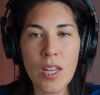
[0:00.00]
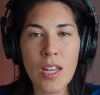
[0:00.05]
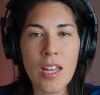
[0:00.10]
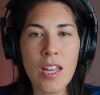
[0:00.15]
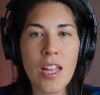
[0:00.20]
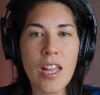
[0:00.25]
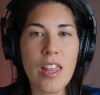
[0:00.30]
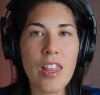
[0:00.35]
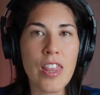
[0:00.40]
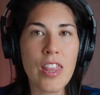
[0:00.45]

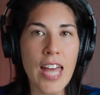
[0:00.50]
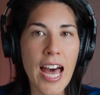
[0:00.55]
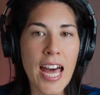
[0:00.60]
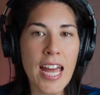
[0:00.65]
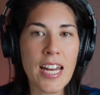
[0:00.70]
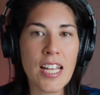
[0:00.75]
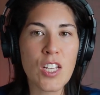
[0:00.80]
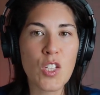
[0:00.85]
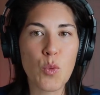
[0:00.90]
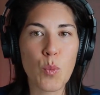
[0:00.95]
That
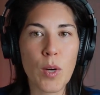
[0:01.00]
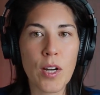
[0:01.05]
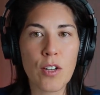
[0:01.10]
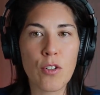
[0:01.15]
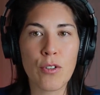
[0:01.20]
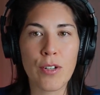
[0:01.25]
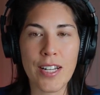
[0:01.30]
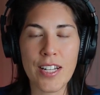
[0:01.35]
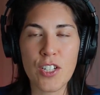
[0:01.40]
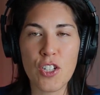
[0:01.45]
is what
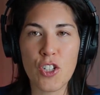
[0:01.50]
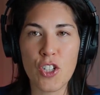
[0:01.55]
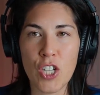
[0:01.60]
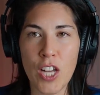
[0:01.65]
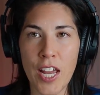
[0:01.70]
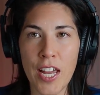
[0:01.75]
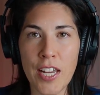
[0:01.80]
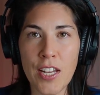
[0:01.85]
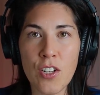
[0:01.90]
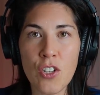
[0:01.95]
creates
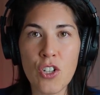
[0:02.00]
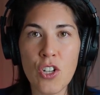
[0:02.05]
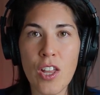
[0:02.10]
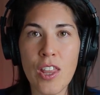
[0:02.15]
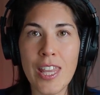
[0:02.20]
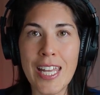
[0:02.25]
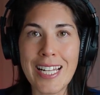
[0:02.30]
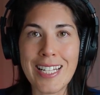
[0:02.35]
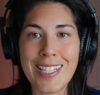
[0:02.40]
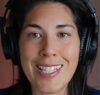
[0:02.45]
change
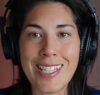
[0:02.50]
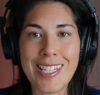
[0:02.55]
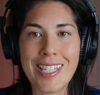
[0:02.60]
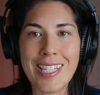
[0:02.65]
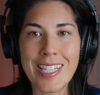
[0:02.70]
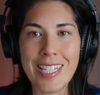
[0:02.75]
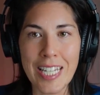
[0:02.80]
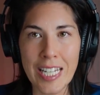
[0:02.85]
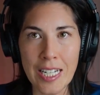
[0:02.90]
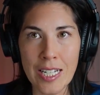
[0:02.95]
that
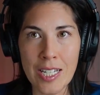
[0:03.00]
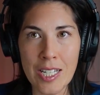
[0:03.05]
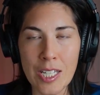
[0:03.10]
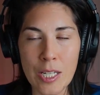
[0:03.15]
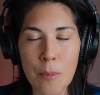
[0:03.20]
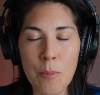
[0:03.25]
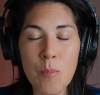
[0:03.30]
sticks.